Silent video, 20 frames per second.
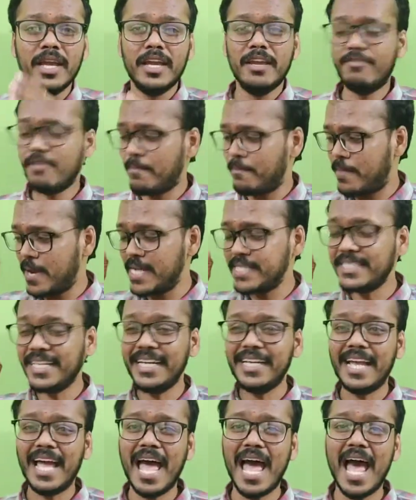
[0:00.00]
If a
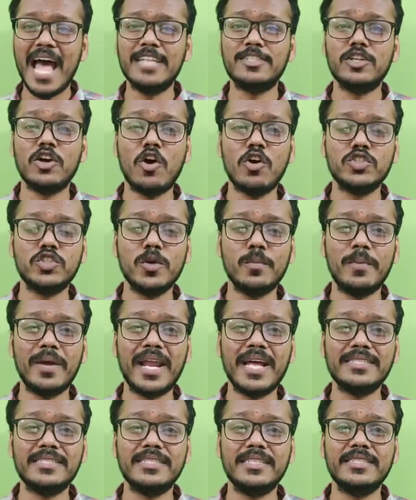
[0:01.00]
patient has
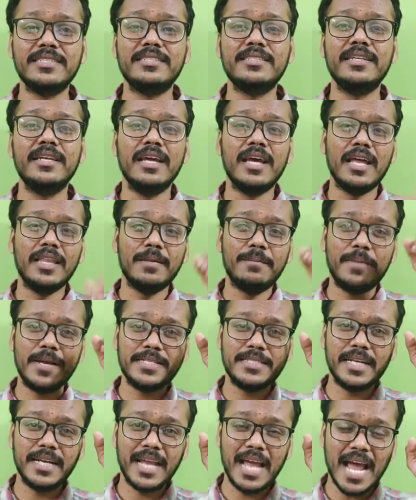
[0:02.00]
osteoporosis and the
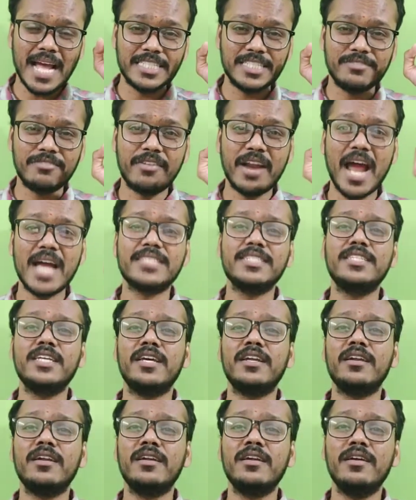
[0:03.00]
patient has
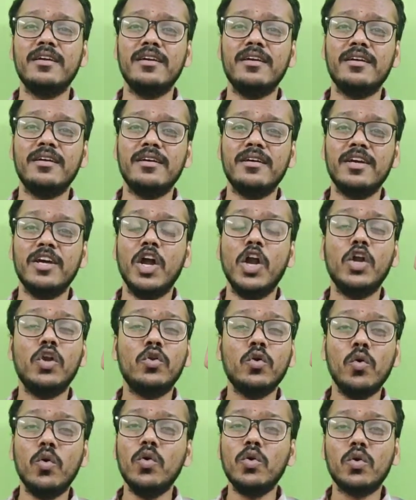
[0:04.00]
fracture,
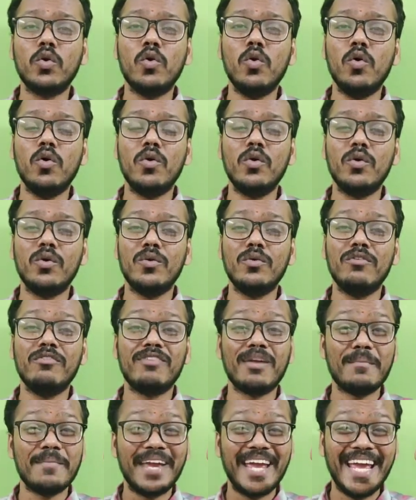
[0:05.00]
don't code
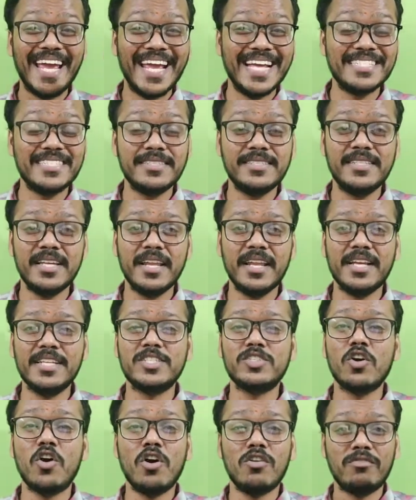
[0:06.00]
from S
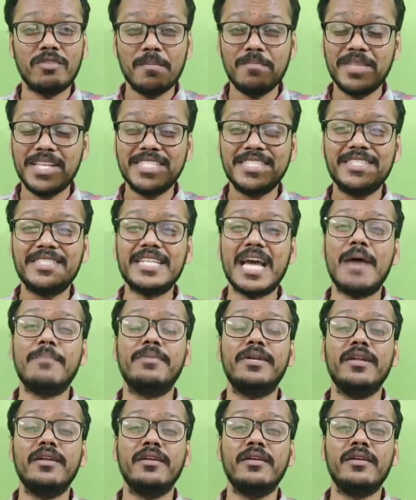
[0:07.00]
series or from this
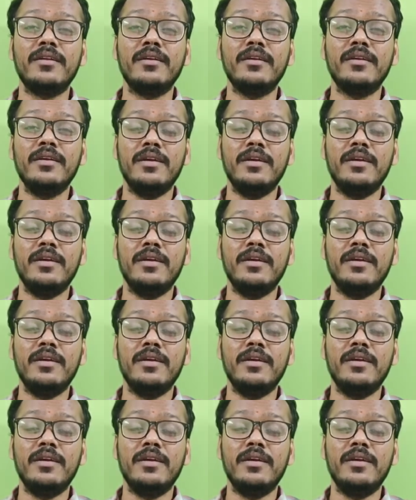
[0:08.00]
chapter,